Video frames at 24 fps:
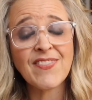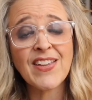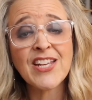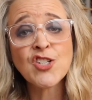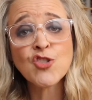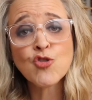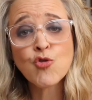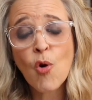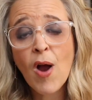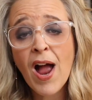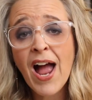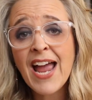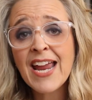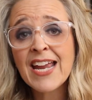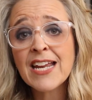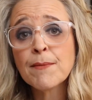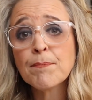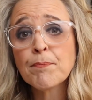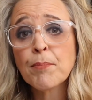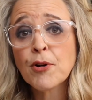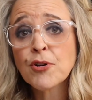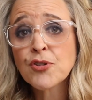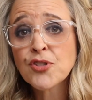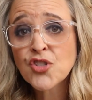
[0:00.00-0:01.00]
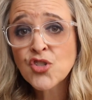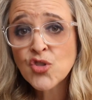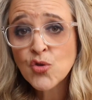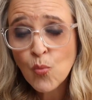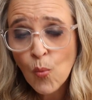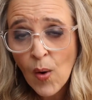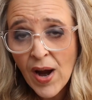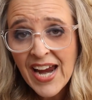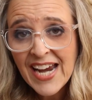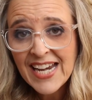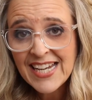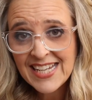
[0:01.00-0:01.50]
they try and
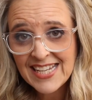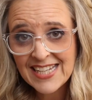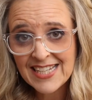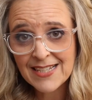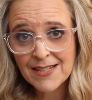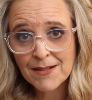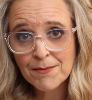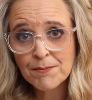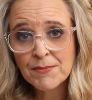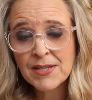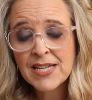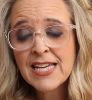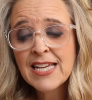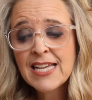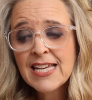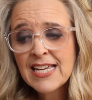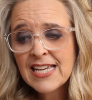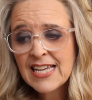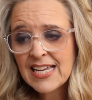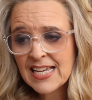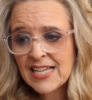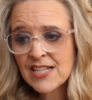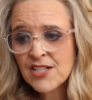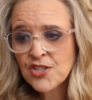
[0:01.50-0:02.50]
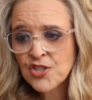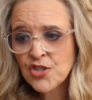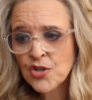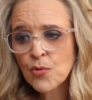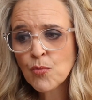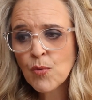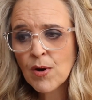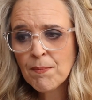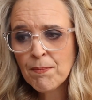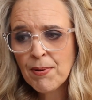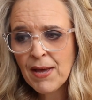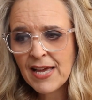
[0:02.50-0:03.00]
persuade him into
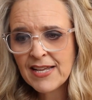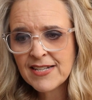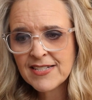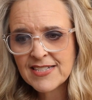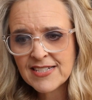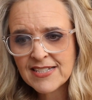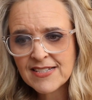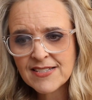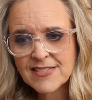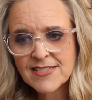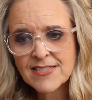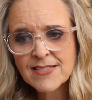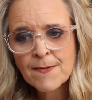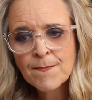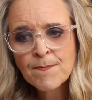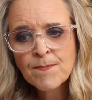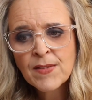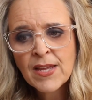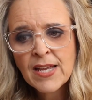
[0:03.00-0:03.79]
repentance.